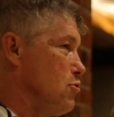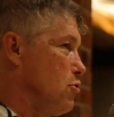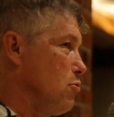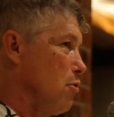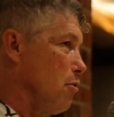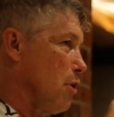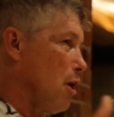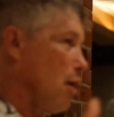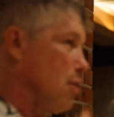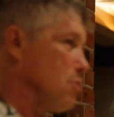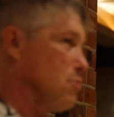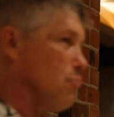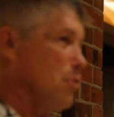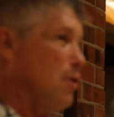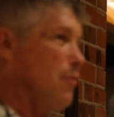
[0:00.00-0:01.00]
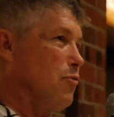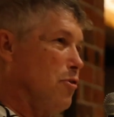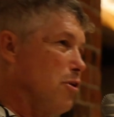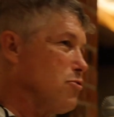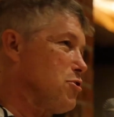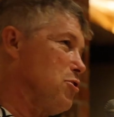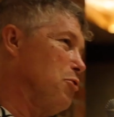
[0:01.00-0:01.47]
judo guys, whatever,
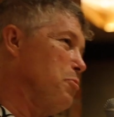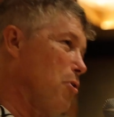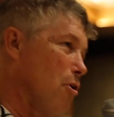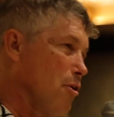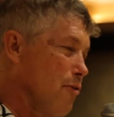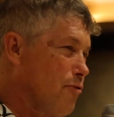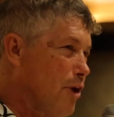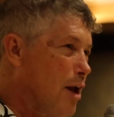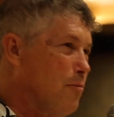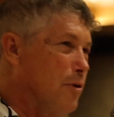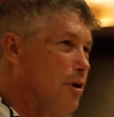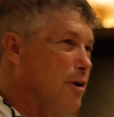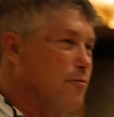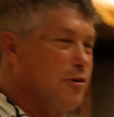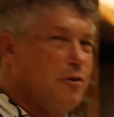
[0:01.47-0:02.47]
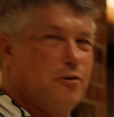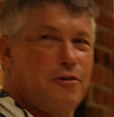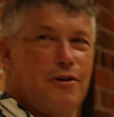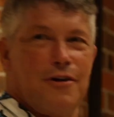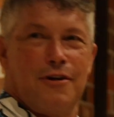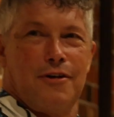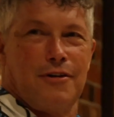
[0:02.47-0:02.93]
they're still part of the family, even though
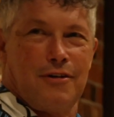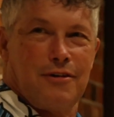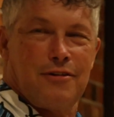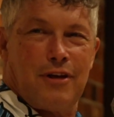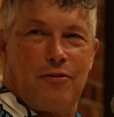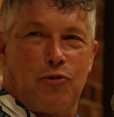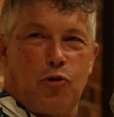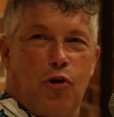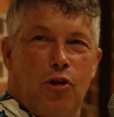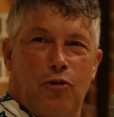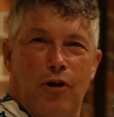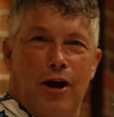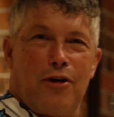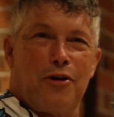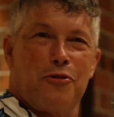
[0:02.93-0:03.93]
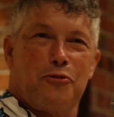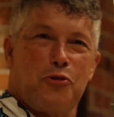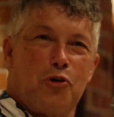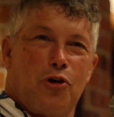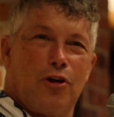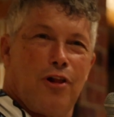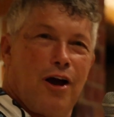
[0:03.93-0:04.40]
they crawl around on the
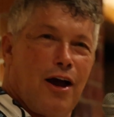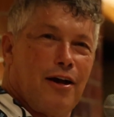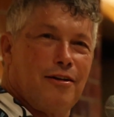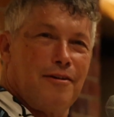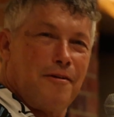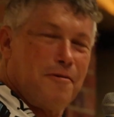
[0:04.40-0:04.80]
floor a lot.